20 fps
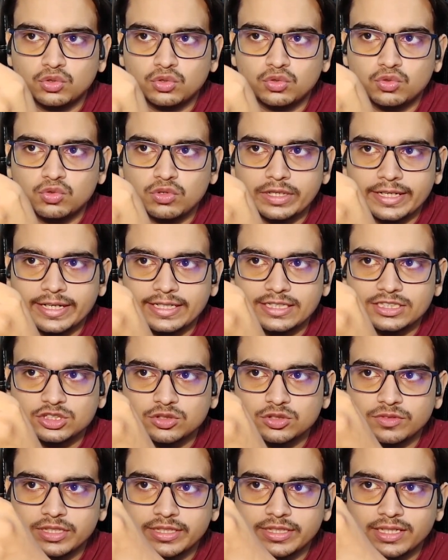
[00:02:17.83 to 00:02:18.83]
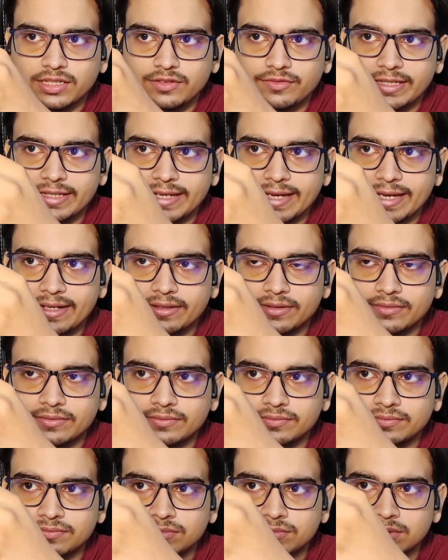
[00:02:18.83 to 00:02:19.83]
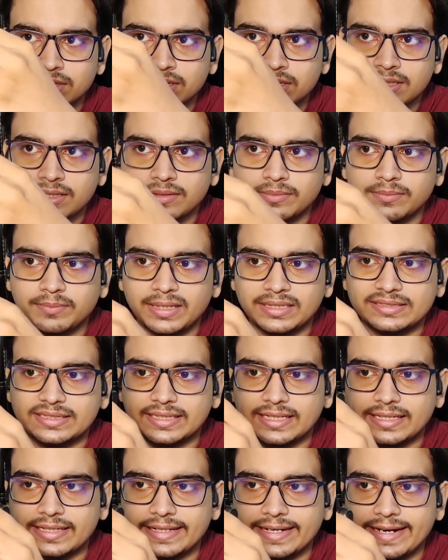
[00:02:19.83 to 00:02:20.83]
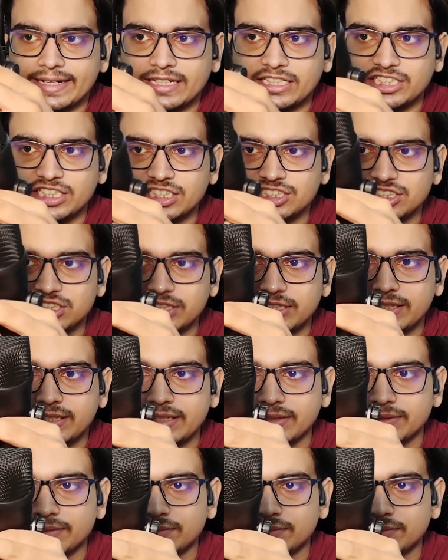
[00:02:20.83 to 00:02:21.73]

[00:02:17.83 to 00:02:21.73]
two nuts over here. We can basically adjust the